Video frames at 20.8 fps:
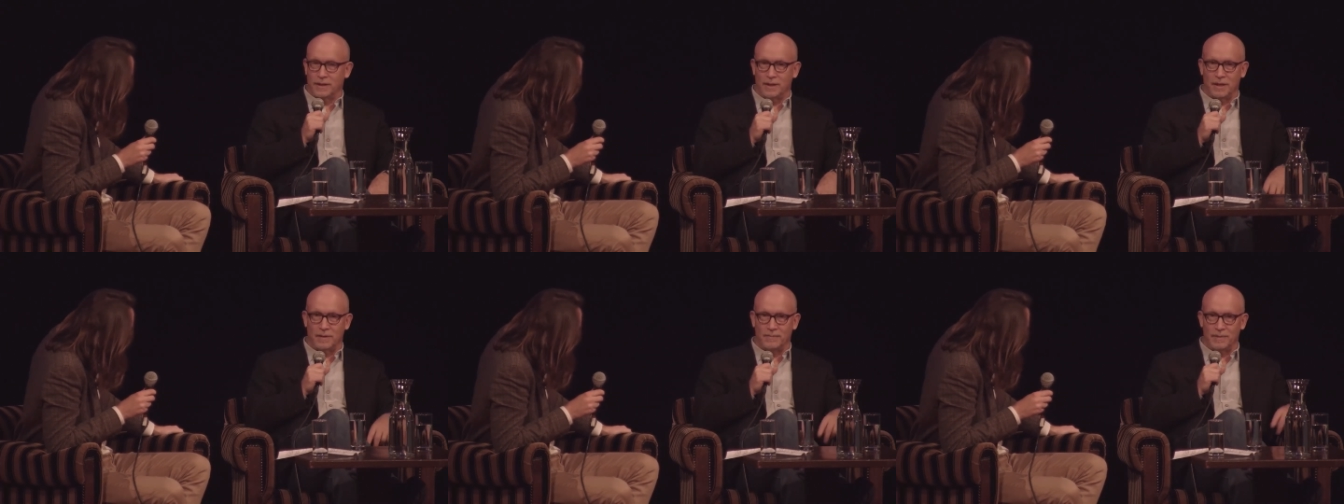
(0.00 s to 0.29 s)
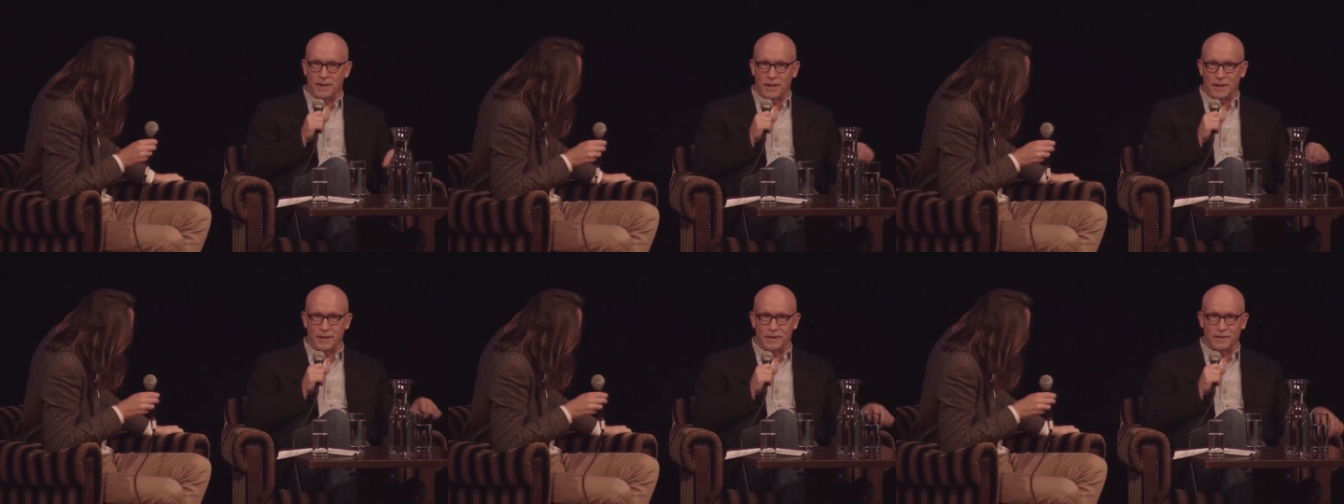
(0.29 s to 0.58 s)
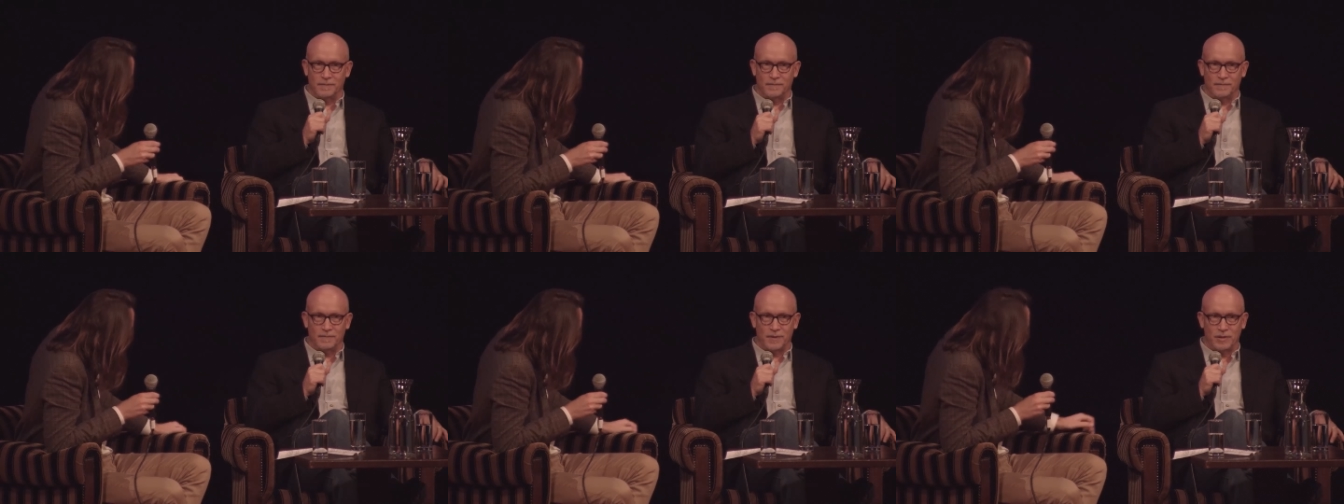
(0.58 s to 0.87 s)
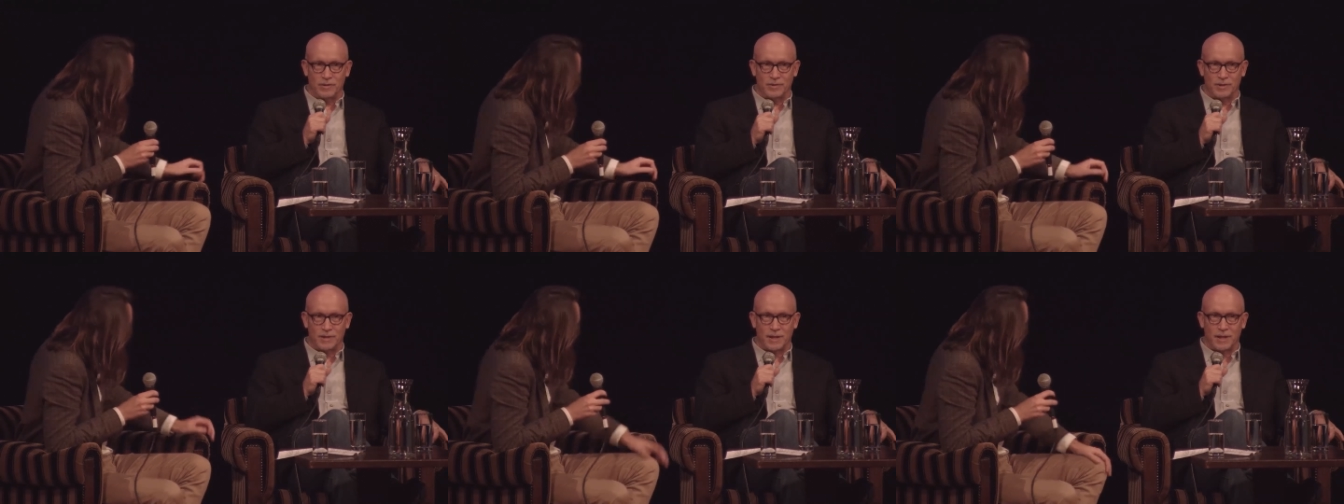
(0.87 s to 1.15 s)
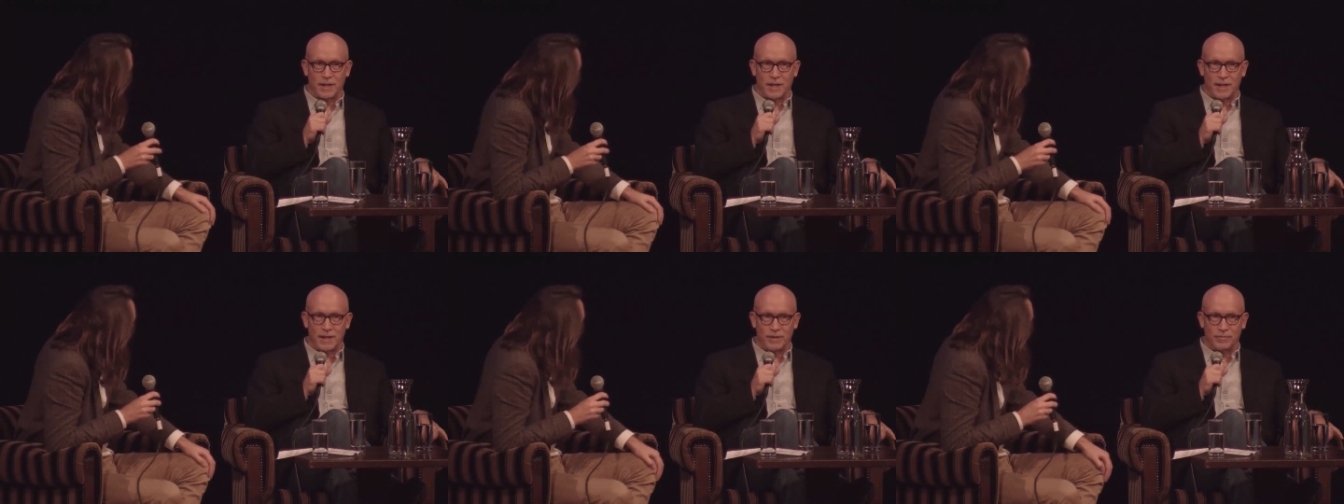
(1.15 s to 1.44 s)
I mean, here's a
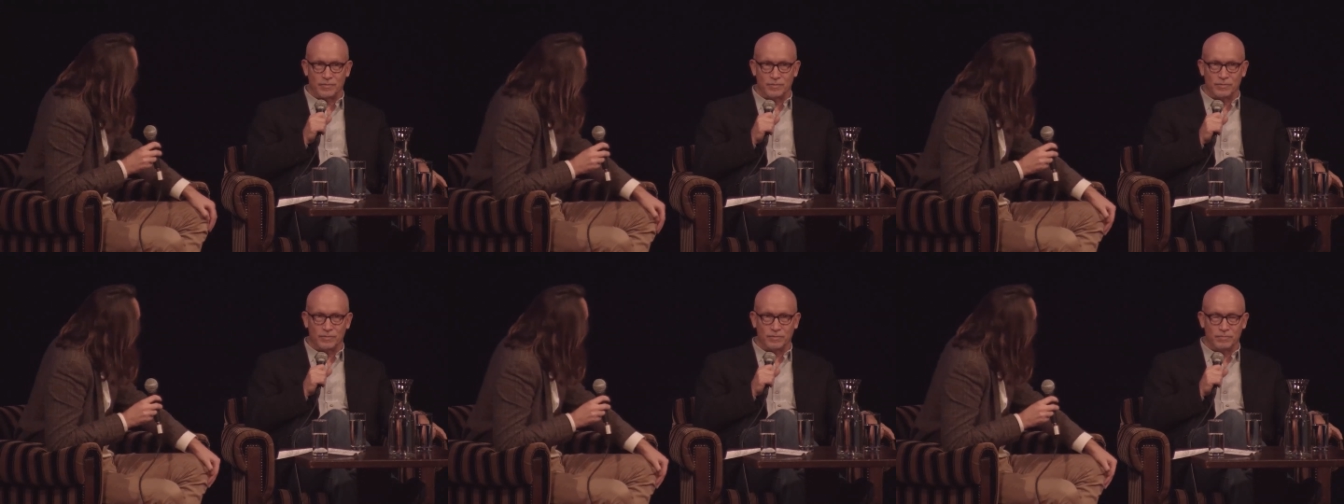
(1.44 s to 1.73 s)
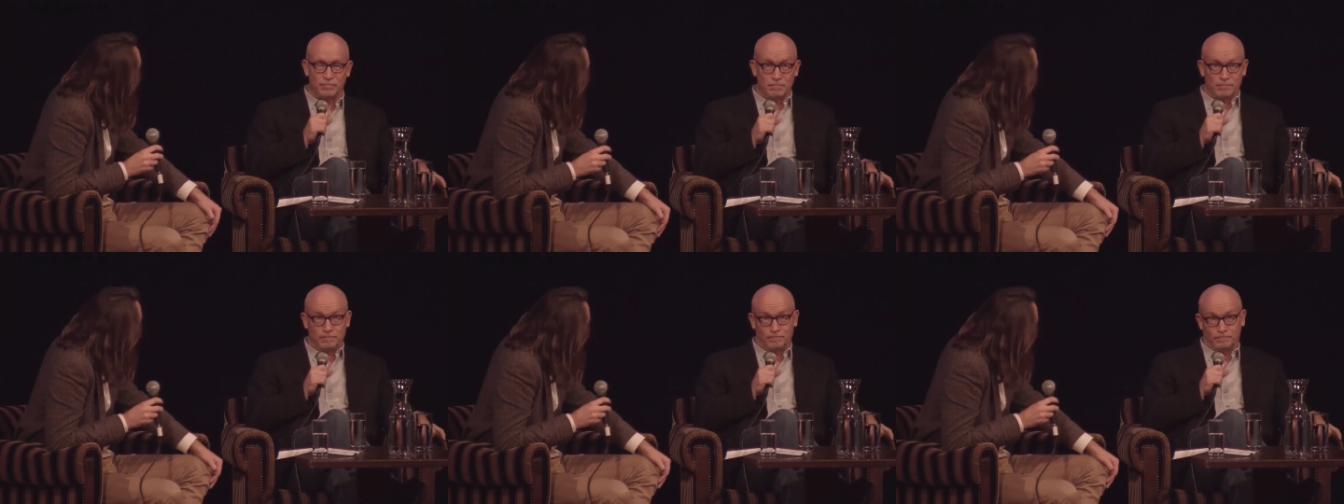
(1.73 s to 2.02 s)
guy who